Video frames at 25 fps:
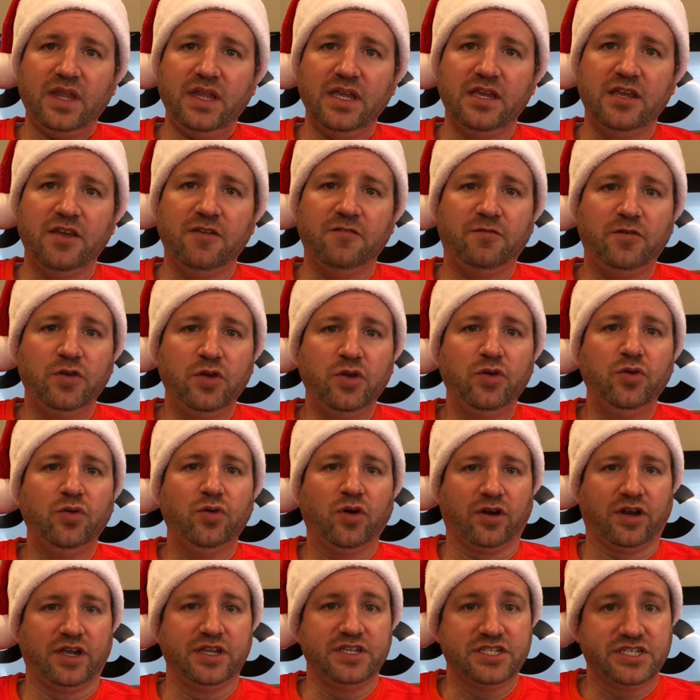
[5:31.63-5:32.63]
If you
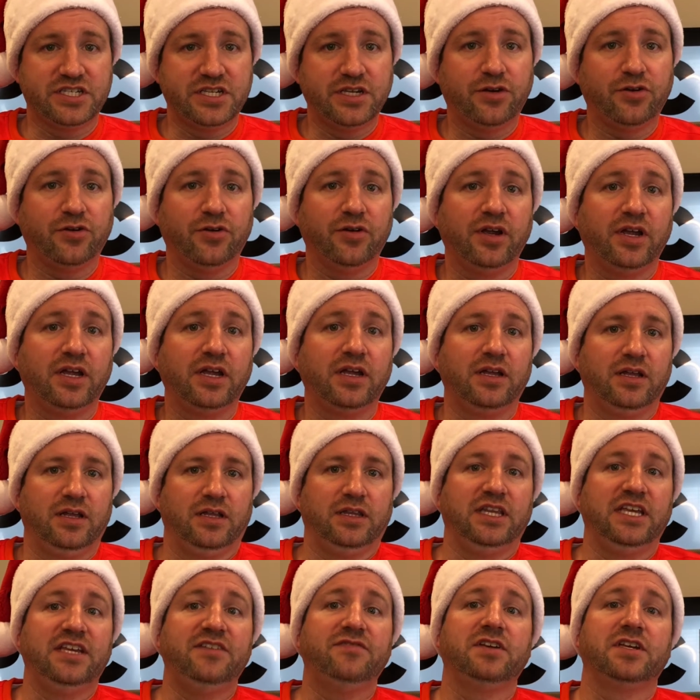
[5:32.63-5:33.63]
are considering
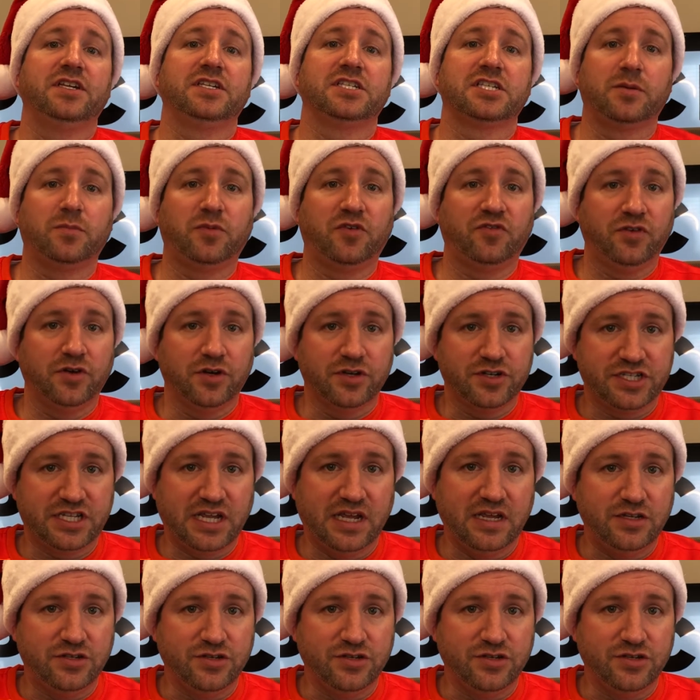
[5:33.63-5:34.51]
leaving some of your estate